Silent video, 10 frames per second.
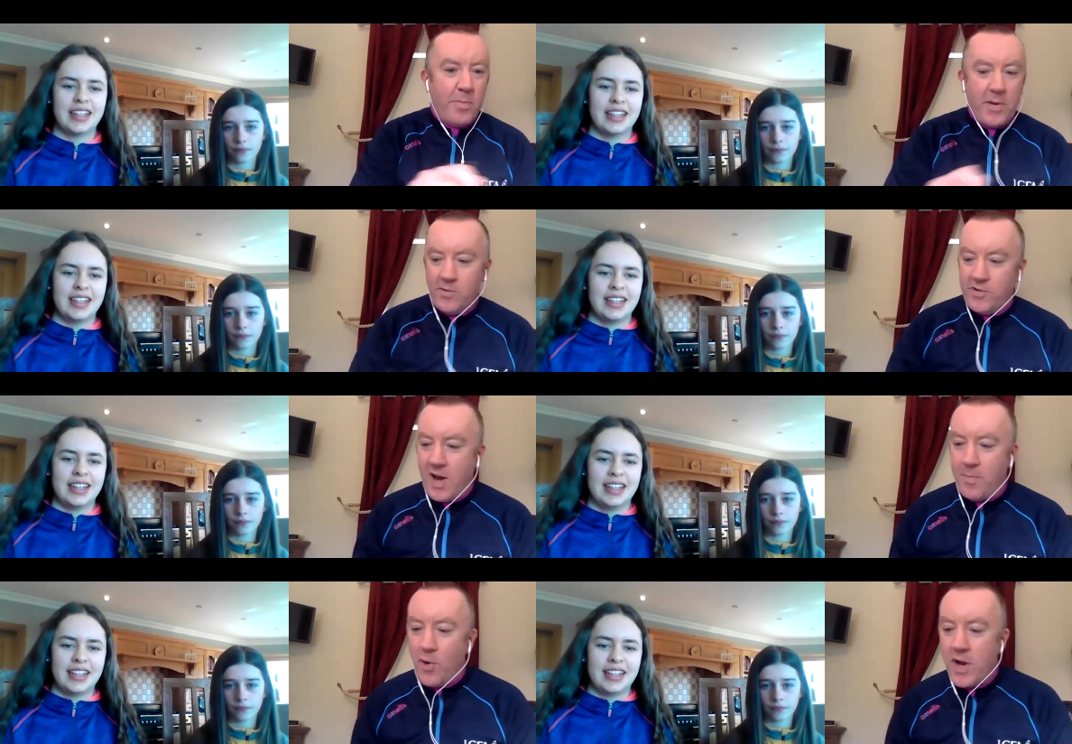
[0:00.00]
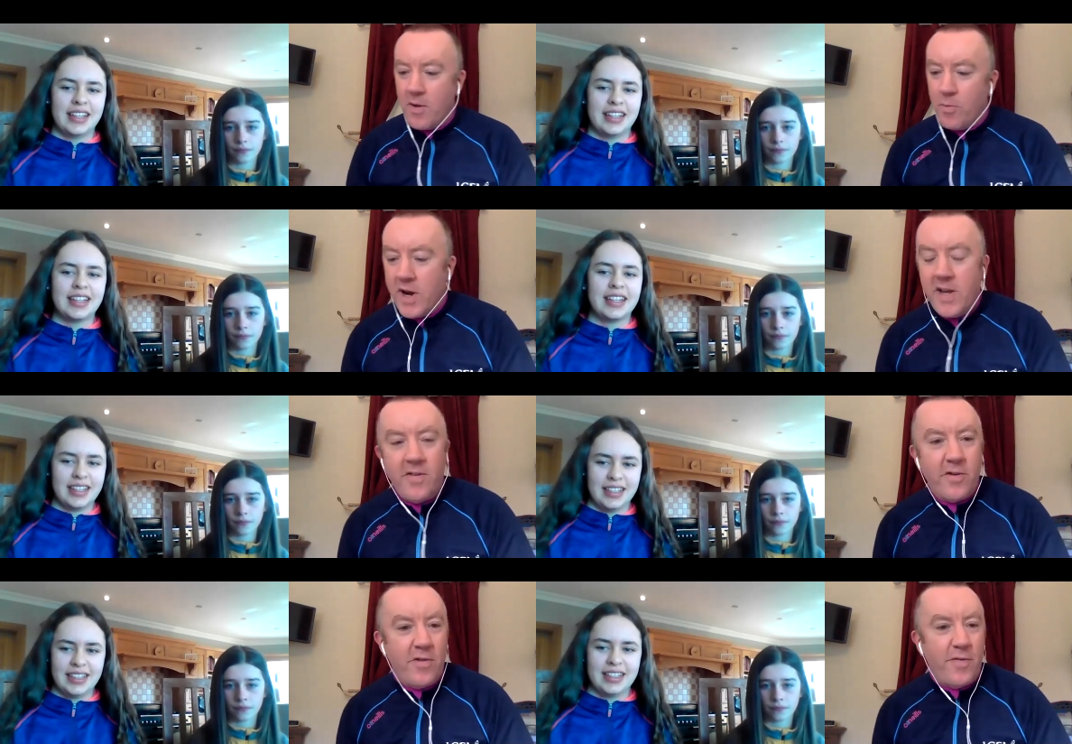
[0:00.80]
Speaker 1: in the blue top. Why why are you
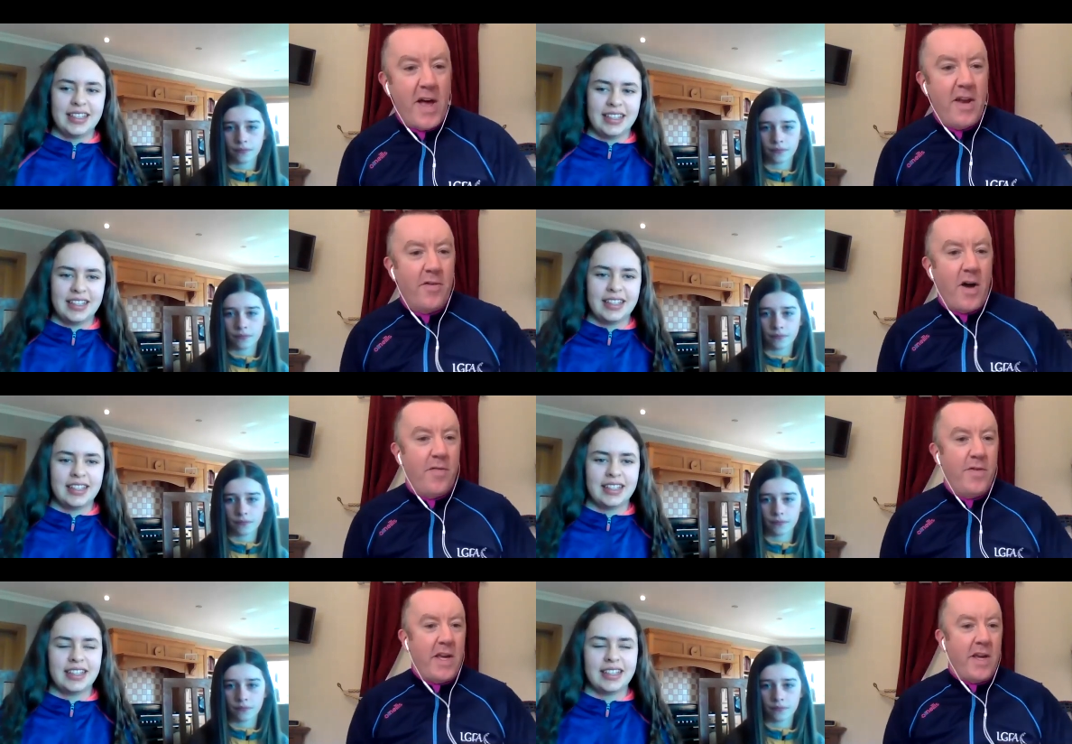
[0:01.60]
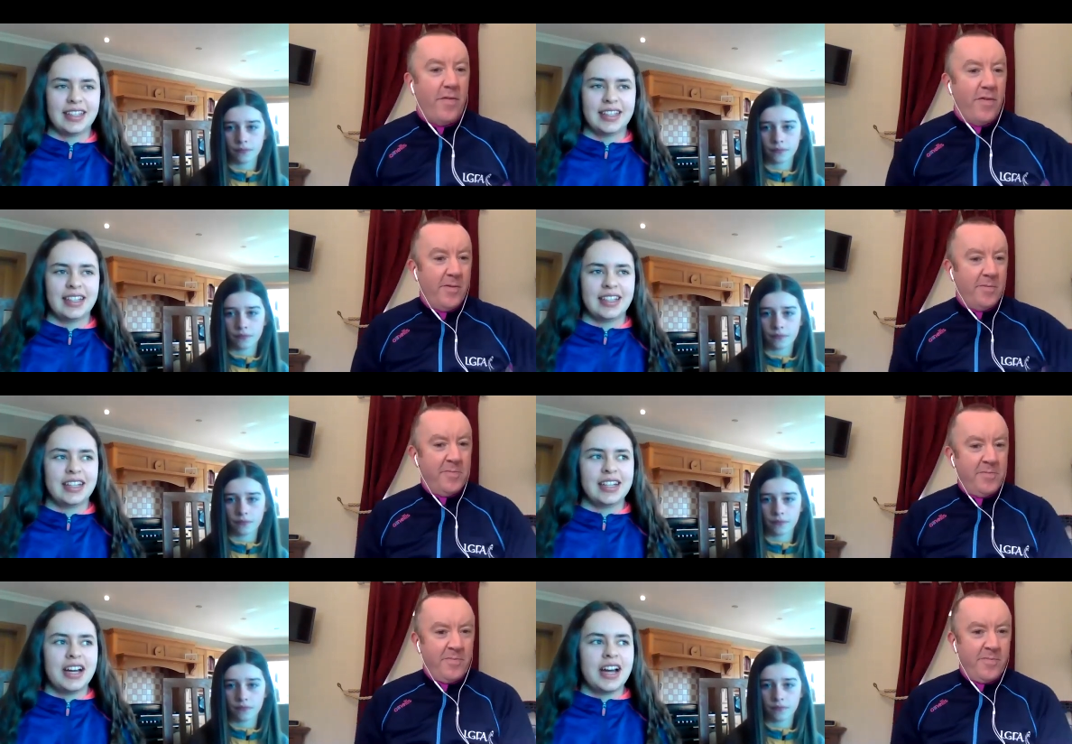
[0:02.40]
such a fan of, of Niamh?
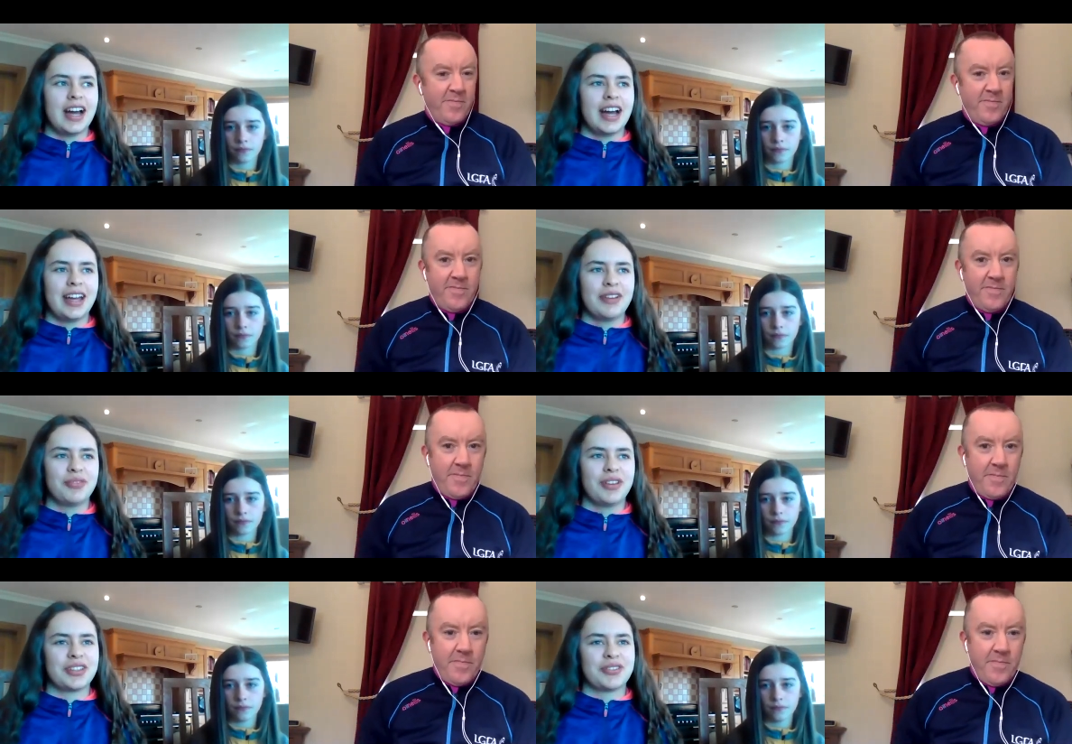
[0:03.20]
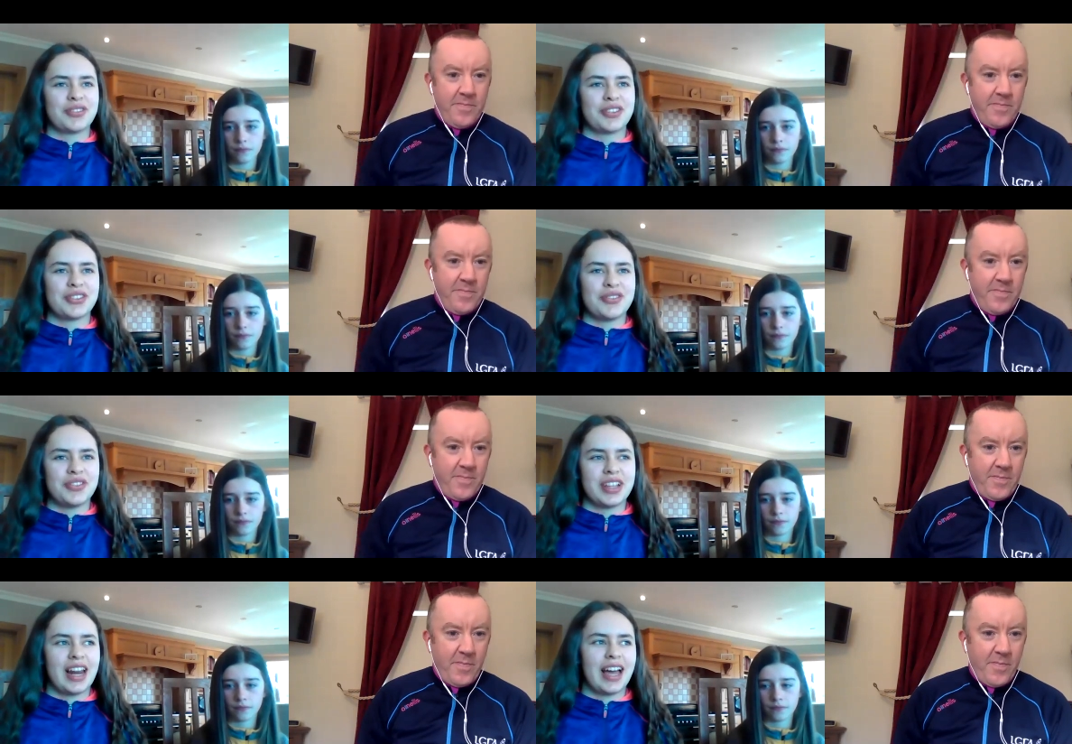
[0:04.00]
Speaker 2: Um, I suppose
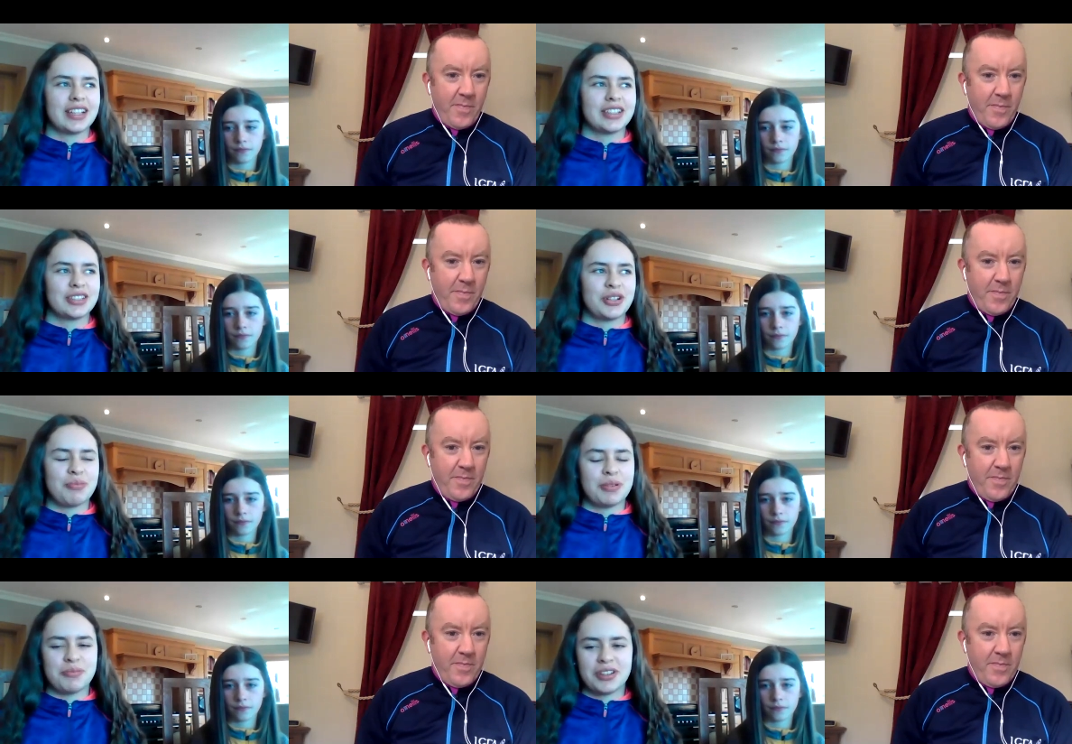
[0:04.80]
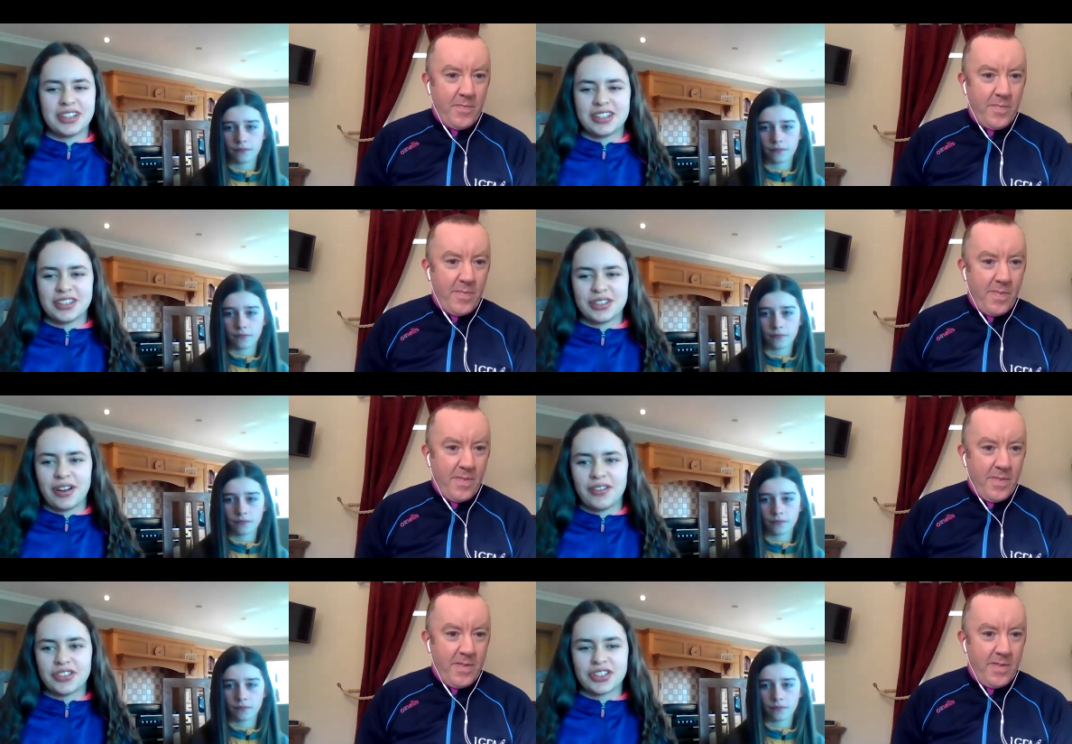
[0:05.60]
over the last couple of months or so,
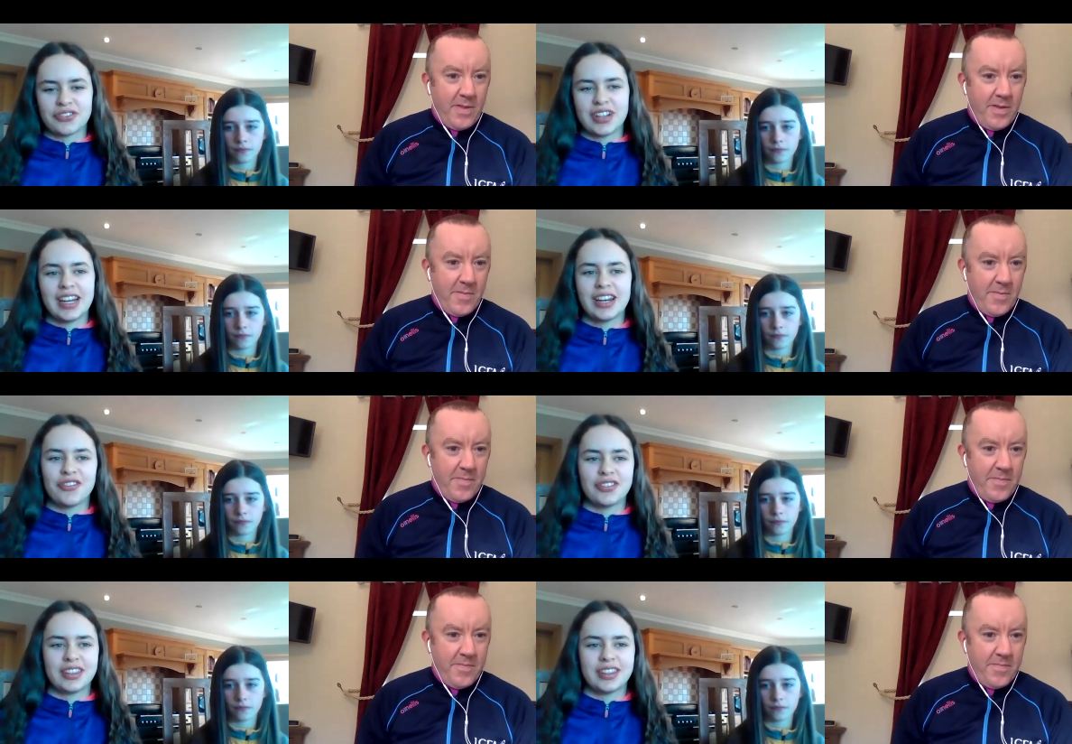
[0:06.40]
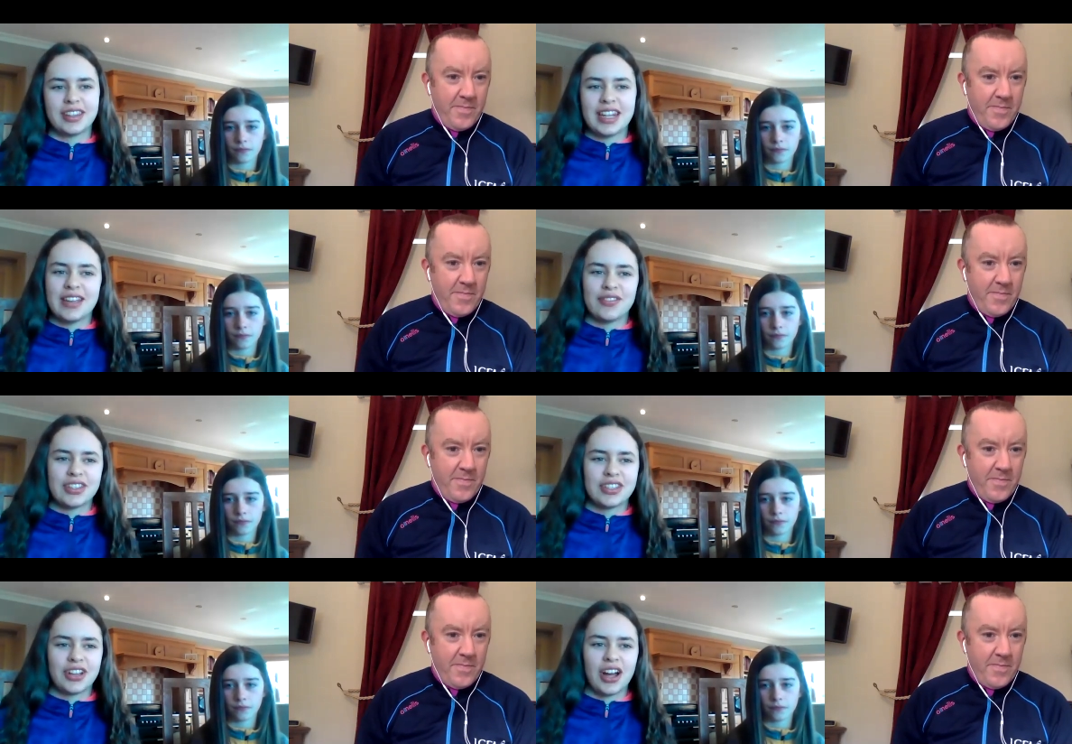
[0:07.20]
I've just really loved
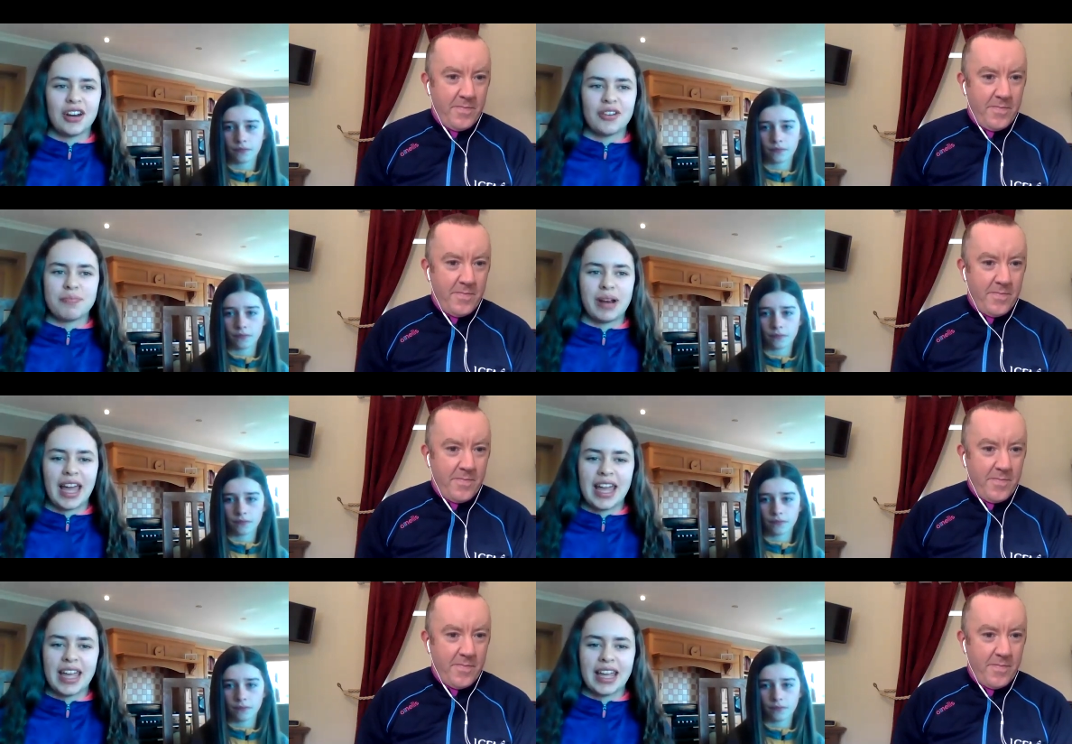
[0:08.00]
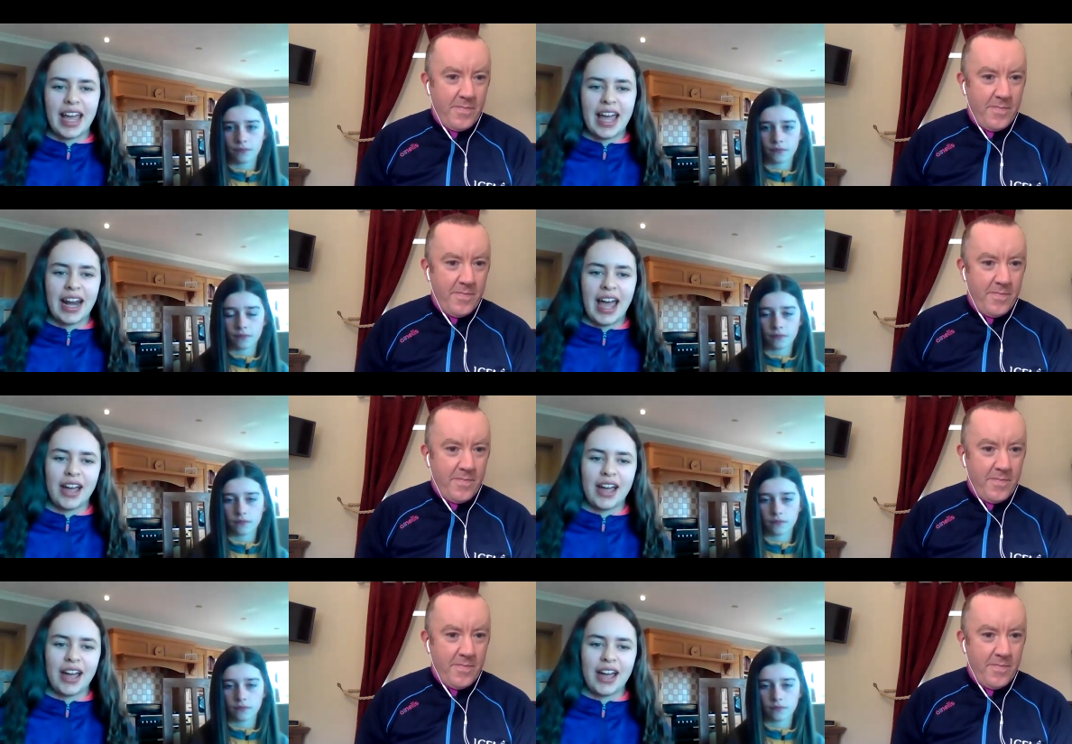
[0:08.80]
Niamh's style of play and, and